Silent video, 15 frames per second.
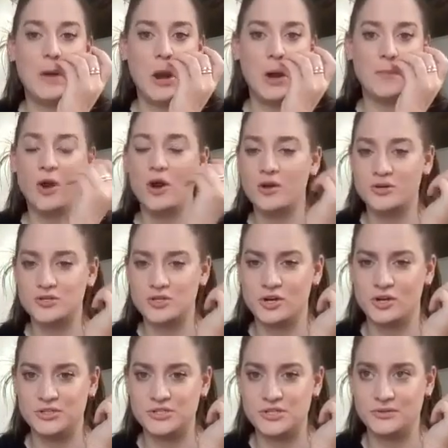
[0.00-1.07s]
Our partners are
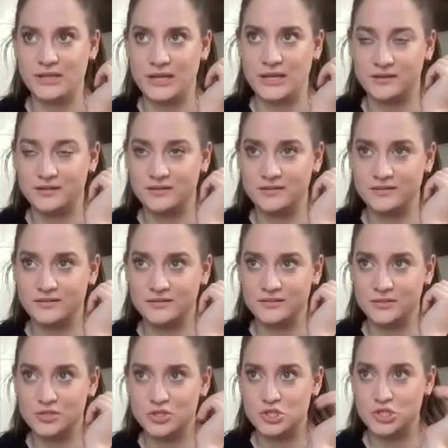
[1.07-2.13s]
also like
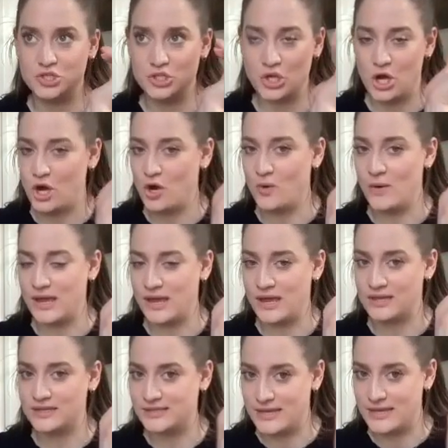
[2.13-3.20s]
so
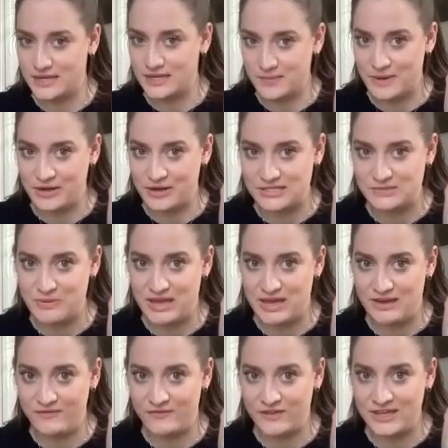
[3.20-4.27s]
excited about
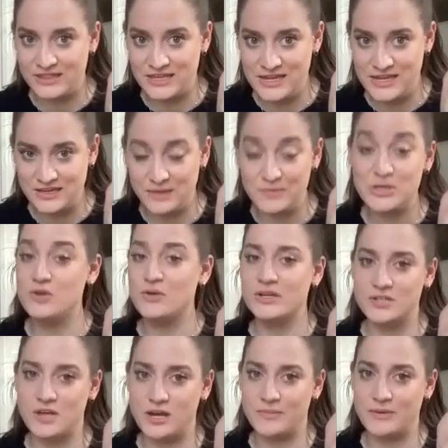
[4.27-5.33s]
SPF, I think. I mean, you
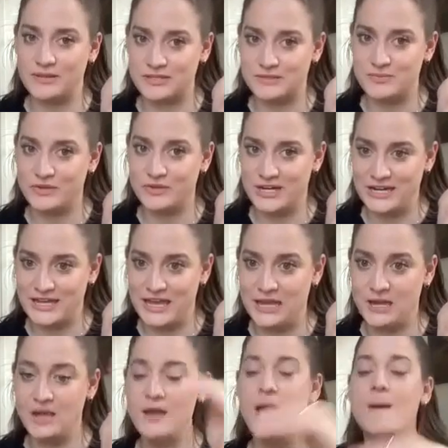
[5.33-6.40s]
can talk about this more than I
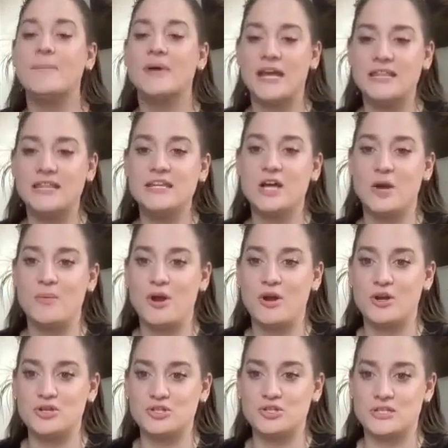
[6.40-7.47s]
can, but I think our
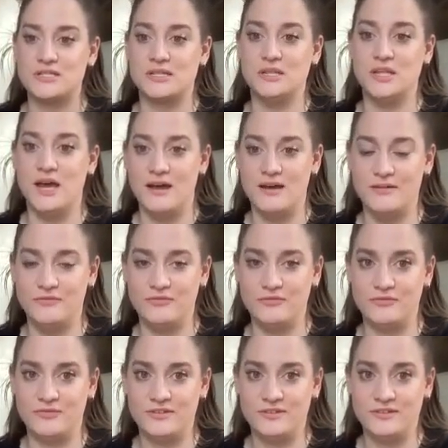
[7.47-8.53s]
partners just love
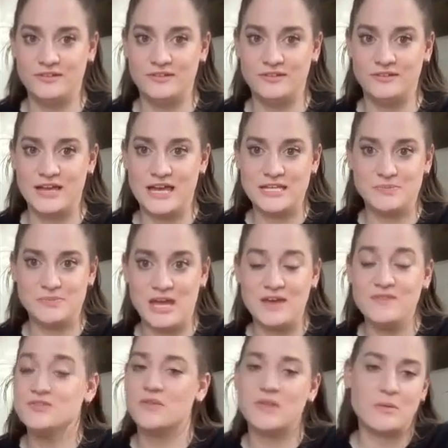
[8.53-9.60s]

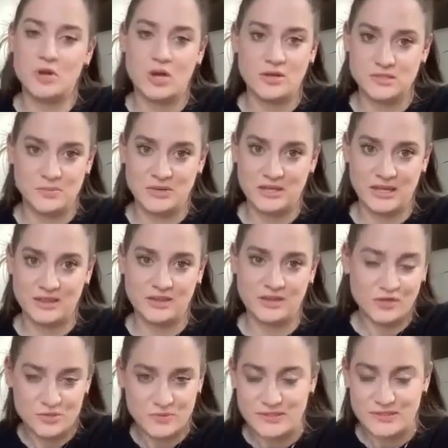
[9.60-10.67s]
SPF, so they would also be like the
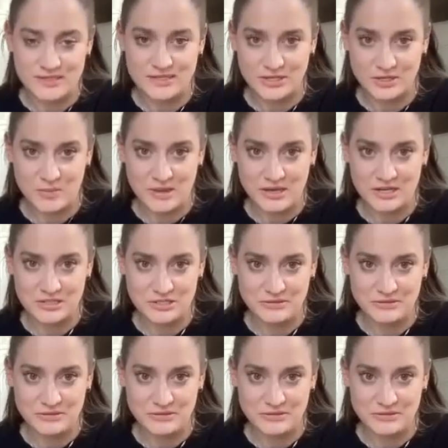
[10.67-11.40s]
first ones to tell you about it